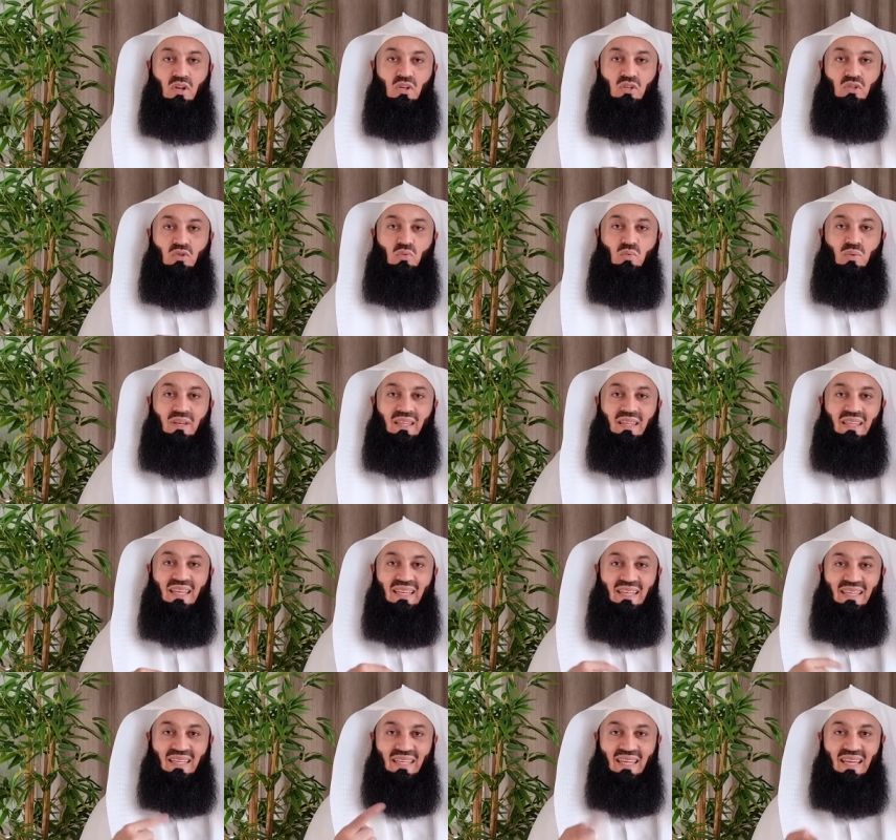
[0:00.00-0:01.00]
So, what
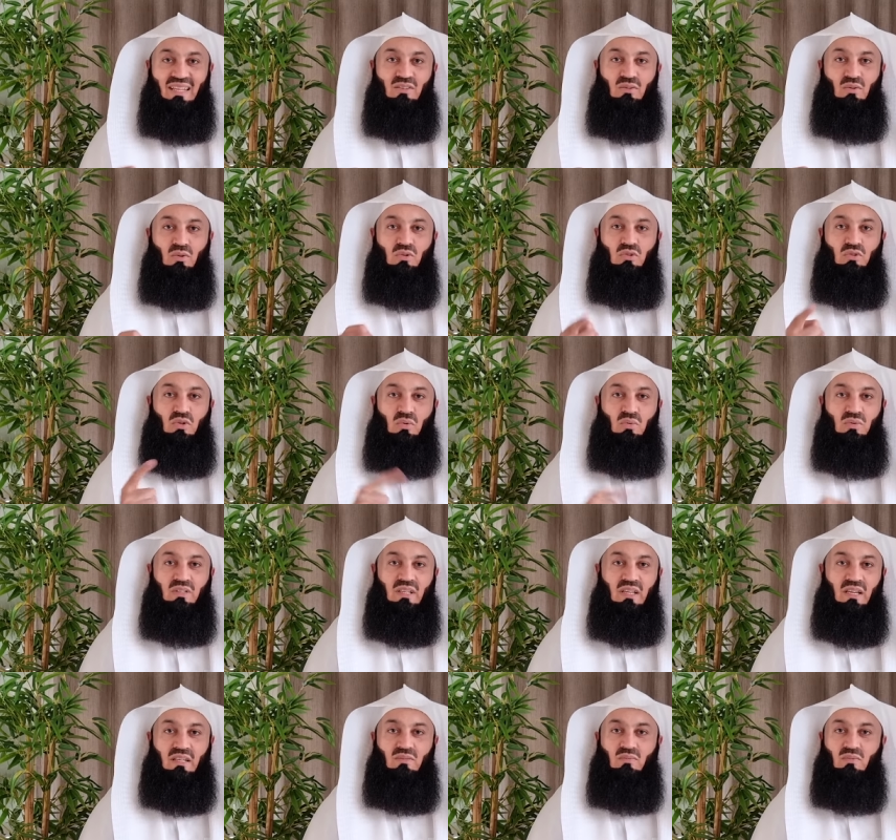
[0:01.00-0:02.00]
they get or don't
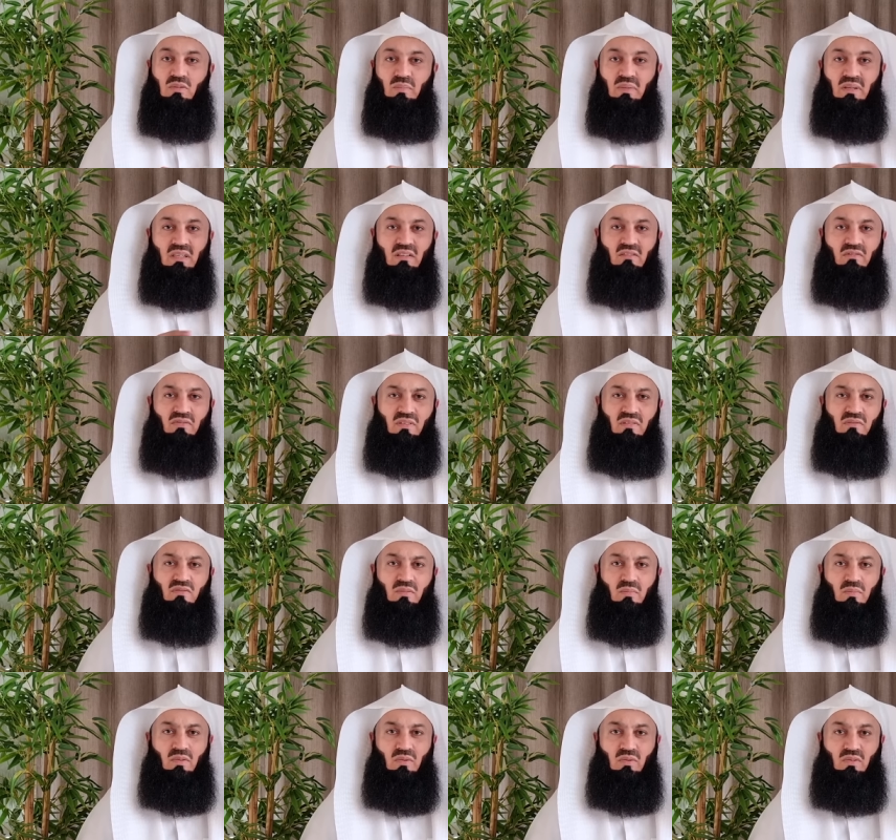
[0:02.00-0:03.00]
get will be different
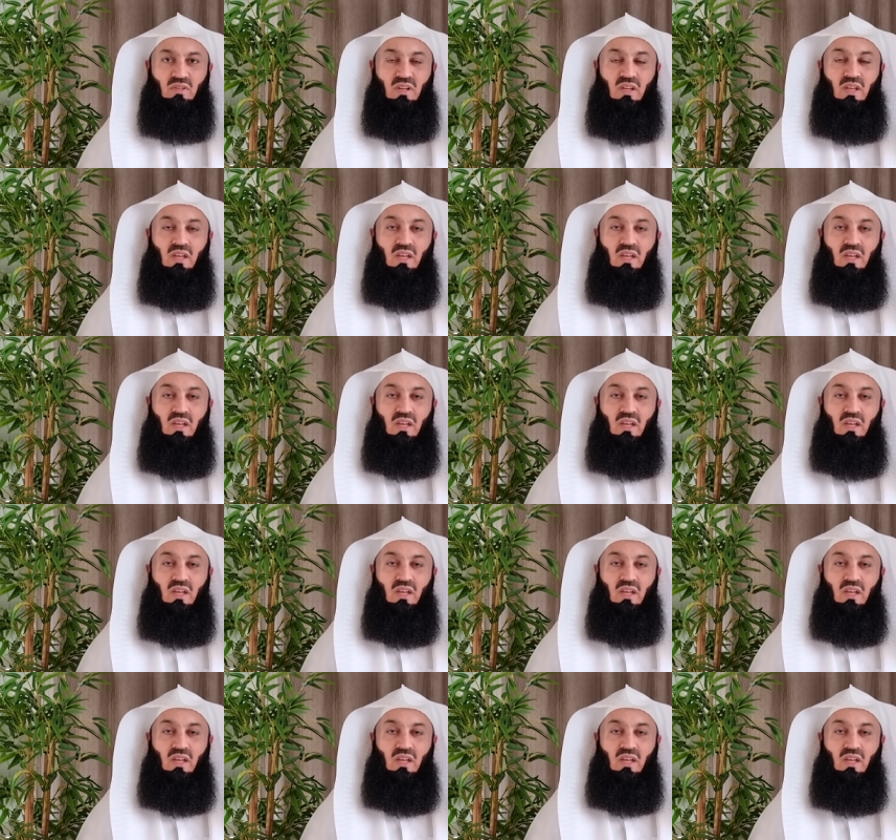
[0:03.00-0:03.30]
from yours.